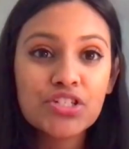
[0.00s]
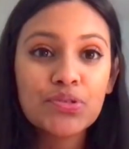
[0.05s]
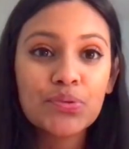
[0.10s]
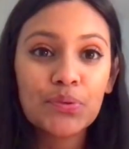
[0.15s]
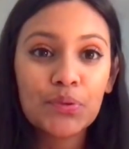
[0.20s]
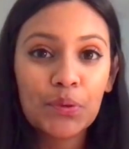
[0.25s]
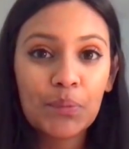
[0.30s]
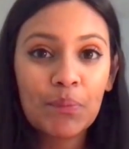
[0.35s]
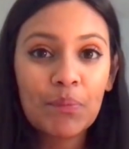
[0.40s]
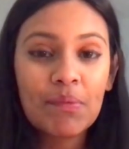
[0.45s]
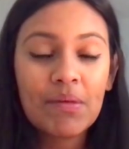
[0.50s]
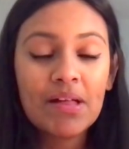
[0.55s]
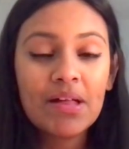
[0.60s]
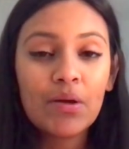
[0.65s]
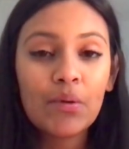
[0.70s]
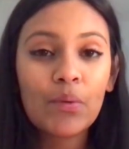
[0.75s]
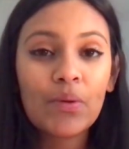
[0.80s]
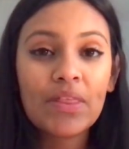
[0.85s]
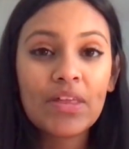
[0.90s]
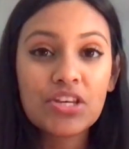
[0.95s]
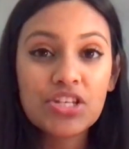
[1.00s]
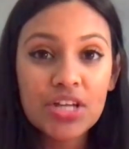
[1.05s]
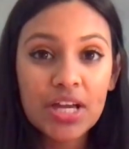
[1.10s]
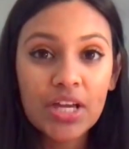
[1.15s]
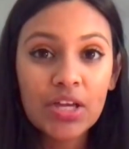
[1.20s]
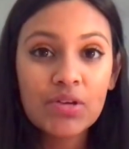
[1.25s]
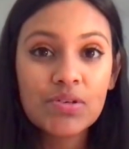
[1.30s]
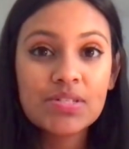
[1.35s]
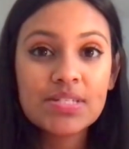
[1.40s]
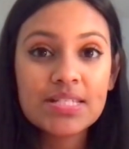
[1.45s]
is the room where they
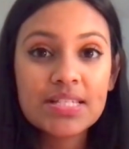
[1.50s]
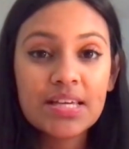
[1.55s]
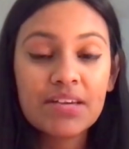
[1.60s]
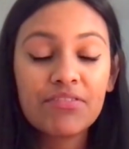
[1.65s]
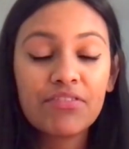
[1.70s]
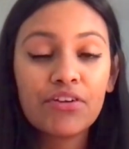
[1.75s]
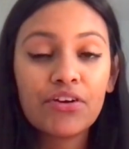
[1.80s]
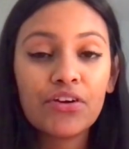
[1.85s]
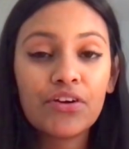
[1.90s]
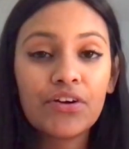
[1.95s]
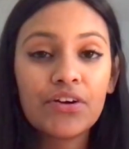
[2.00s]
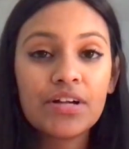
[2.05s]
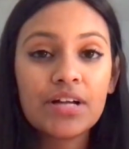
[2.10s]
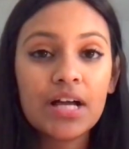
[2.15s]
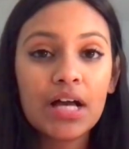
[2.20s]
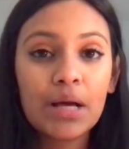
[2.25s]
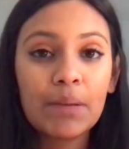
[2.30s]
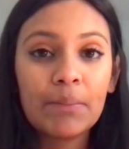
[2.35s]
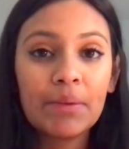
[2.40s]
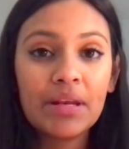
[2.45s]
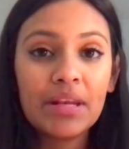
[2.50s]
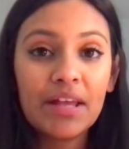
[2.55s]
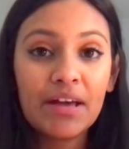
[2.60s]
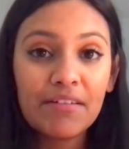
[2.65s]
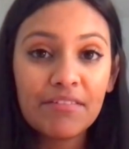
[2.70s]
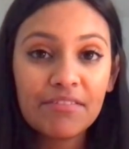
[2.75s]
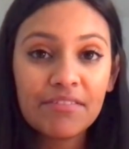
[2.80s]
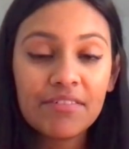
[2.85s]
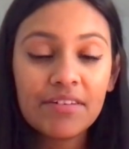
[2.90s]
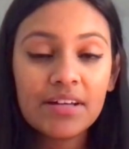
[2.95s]
check you to see if you're
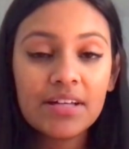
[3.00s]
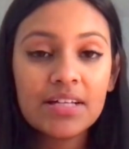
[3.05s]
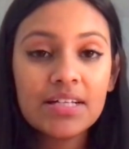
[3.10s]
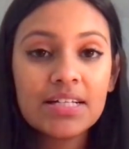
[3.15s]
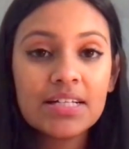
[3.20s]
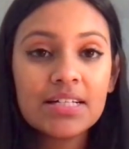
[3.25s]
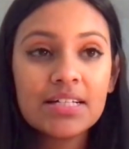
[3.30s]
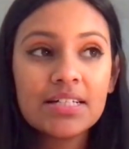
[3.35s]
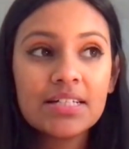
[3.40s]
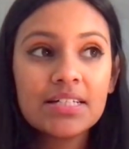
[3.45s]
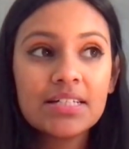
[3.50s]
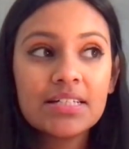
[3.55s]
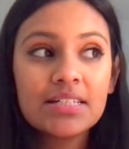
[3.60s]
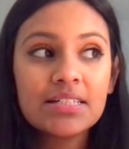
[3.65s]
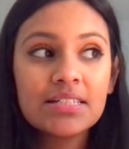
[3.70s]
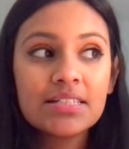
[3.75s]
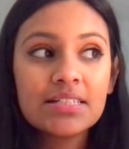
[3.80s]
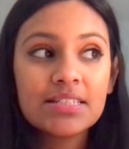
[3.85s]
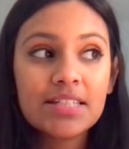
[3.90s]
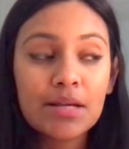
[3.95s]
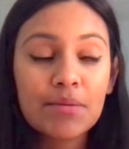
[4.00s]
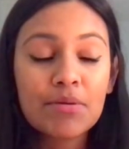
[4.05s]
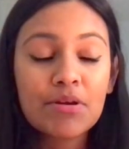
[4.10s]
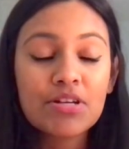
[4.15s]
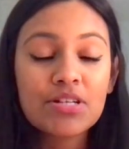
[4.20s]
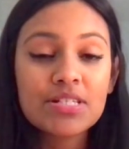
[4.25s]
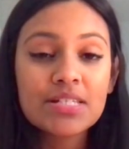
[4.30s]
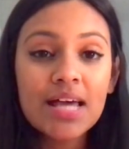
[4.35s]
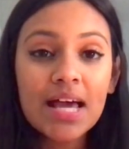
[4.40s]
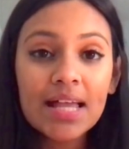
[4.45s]
enough
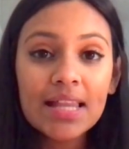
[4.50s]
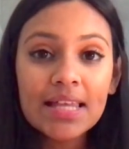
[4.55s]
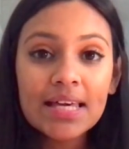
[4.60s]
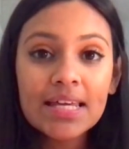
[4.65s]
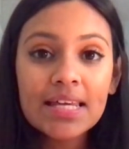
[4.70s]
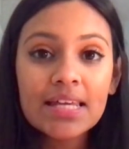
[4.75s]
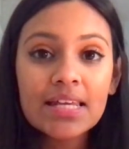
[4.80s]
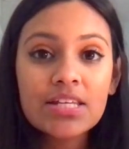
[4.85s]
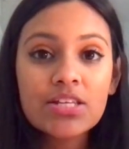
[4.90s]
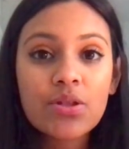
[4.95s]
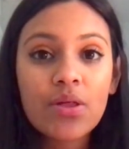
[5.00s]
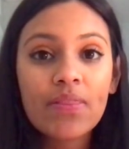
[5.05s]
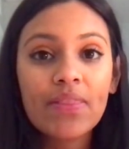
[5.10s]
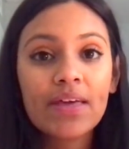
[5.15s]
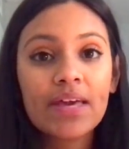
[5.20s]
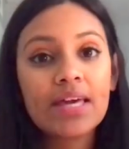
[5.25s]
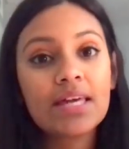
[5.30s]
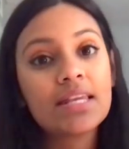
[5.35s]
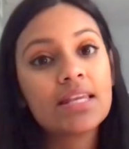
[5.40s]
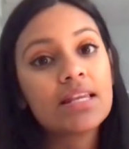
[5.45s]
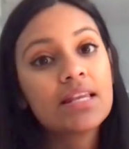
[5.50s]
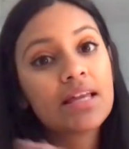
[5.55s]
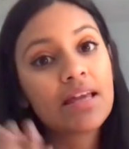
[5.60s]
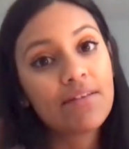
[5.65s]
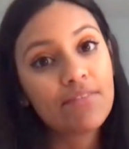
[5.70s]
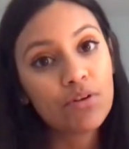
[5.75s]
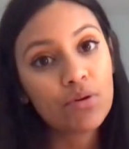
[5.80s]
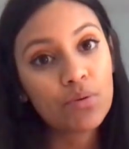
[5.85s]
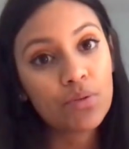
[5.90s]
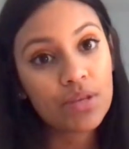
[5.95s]
centimeters dilated so that they can
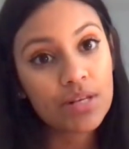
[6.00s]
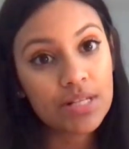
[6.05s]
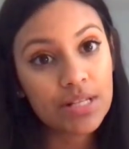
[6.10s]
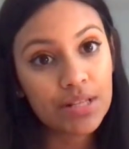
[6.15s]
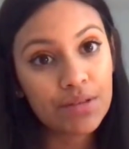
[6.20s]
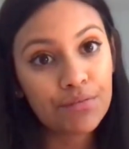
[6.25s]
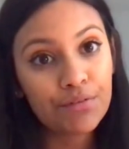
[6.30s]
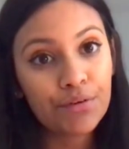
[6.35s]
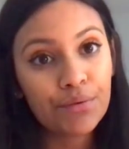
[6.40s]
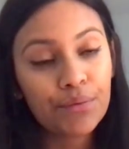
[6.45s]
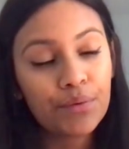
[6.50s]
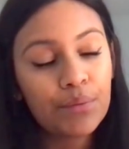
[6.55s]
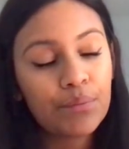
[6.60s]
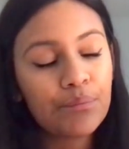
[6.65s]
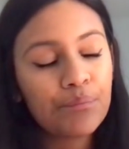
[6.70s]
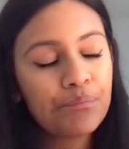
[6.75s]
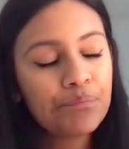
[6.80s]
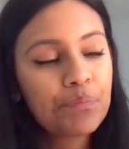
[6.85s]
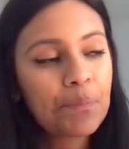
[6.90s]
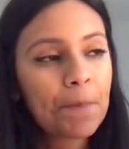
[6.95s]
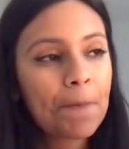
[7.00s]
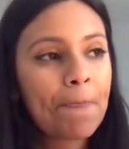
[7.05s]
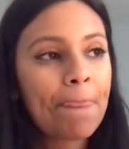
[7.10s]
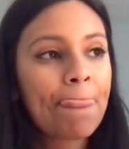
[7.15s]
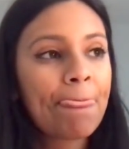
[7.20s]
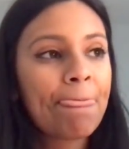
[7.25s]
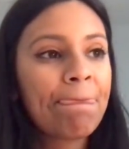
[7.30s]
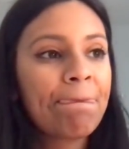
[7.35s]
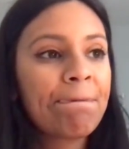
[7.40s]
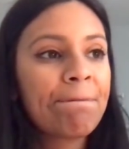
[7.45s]
give you the delivery room.
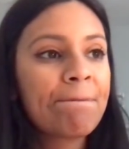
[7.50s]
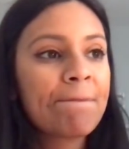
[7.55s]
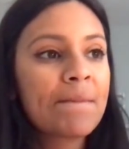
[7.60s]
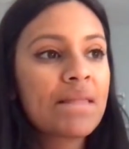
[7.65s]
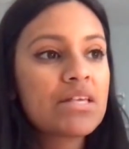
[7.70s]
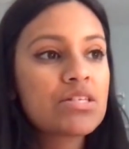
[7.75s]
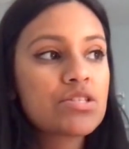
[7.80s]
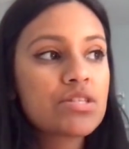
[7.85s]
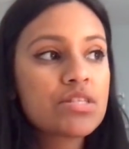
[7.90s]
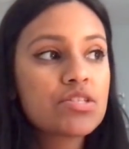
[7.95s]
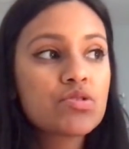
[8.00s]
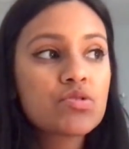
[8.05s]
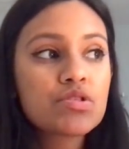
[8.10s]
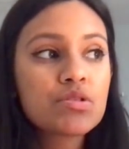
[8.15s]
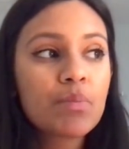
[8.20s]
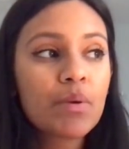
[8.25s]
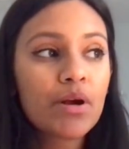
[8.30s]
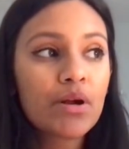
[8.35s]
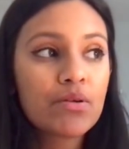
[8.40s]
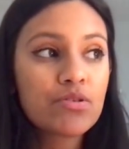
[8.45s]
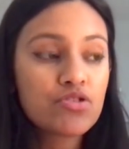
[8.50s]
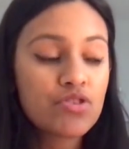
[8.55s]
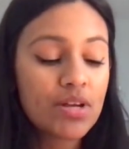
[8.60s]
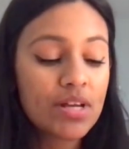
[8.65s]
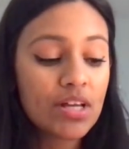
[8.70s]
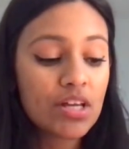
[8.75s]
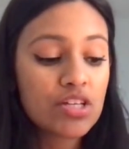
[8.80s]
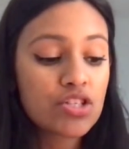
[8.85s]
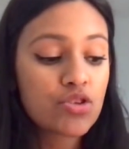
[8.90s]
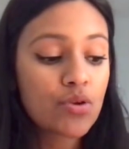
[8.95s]
So this was the part I was
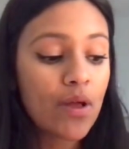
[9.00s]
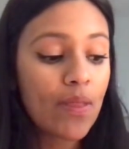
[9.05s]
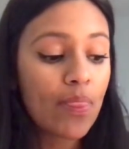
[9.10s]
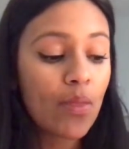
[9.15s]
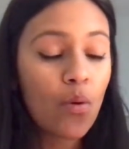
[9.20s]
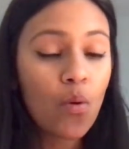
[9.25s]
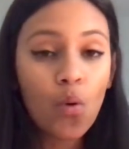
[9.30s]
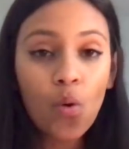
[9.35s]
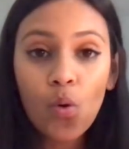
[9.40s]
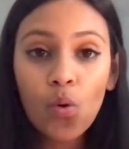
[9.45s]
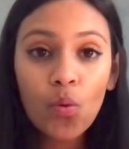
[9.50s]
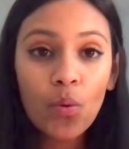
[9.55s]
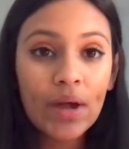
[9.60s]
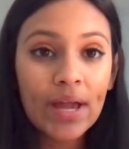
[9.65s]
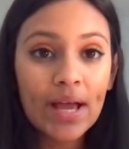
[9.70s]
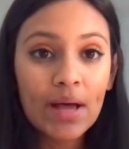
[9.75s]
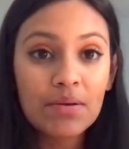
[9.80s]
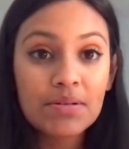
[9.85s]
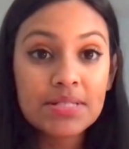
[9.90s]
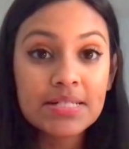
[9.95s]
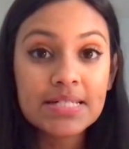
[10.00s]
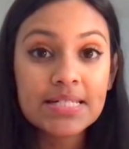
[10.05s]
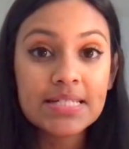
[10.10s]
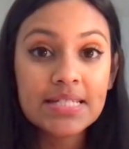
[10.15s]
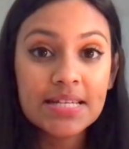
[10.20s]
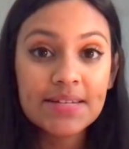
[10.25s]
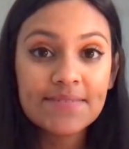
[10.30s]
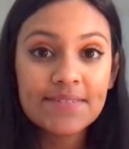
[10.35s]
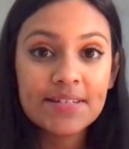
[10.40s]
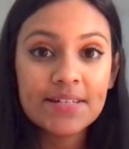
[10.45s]
dreading, because throughout the whole way I was like,
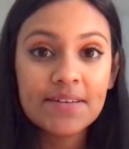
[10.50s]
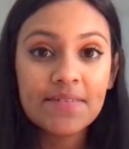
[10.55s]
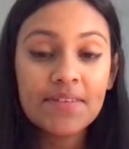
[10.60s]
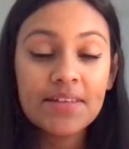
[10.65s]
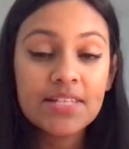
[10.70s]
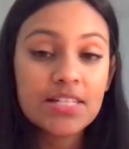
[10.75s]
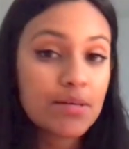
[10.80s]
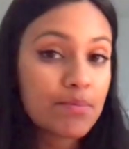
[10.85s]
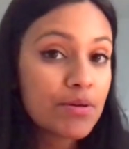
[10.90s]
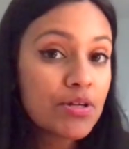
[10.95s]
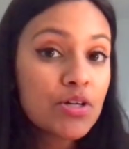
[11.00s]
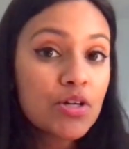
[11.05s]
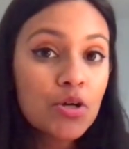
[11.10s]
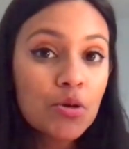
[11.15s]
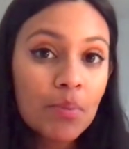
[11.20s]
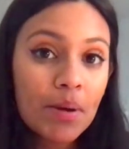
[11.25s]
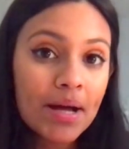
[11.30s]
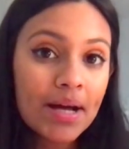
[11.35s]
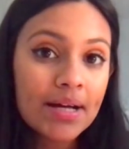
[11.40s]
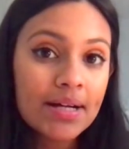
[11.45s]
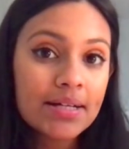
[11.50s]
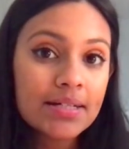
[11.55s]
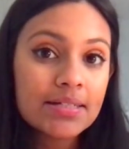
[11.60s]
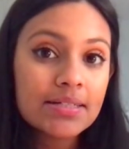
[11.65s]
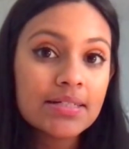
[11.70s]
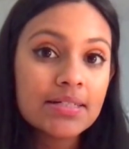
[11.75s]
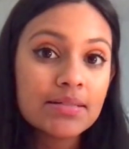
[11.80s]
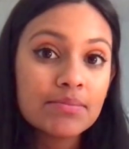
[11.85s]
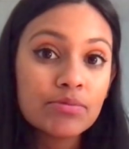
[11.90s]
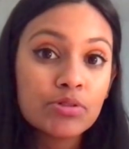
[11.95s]
David, if they tell me to go back,
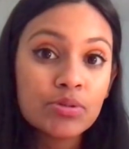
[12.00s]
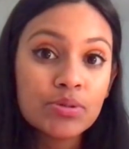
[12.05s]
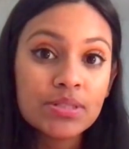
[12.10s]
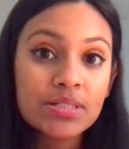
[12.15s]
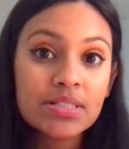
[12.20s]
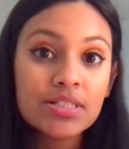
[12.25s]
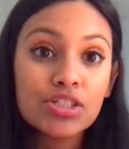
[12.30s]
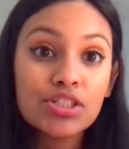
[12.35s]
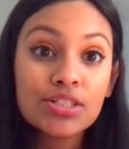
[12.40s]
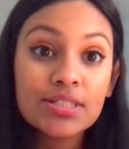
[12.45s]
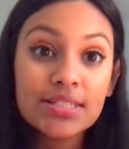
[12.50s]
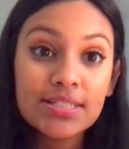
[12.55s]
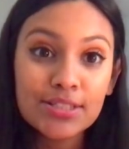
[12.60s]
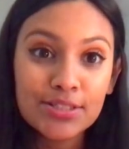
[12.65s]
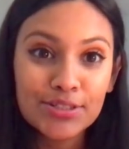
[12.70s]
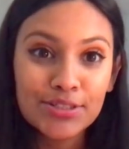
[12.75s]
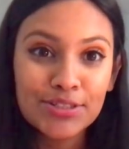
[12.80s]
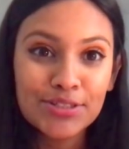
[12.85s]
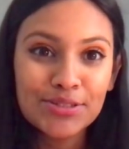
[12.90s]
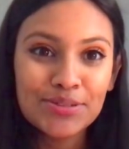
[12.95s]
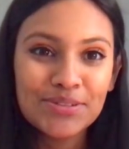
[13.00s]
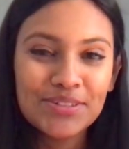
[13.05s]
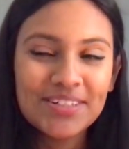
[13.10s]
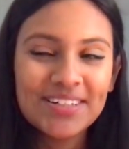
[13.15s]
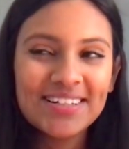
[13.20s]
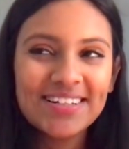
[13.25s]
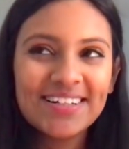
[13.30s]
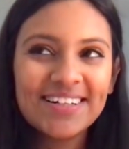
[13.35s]
I'm going to kill you.